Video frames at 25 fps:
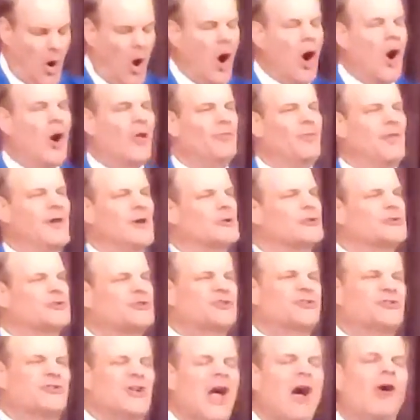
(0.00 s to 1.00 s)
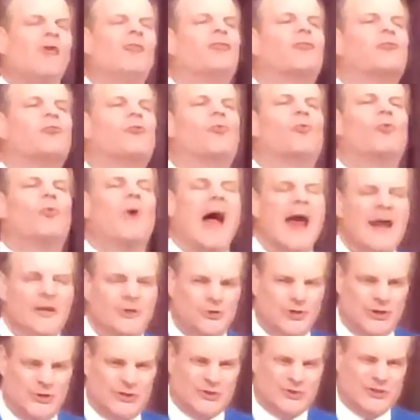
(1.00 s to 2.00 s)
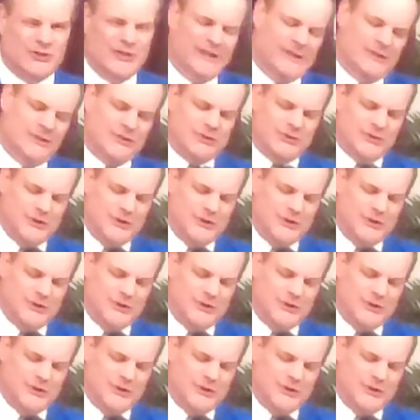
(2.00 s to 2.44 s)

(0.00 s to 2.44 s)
on their self righteousness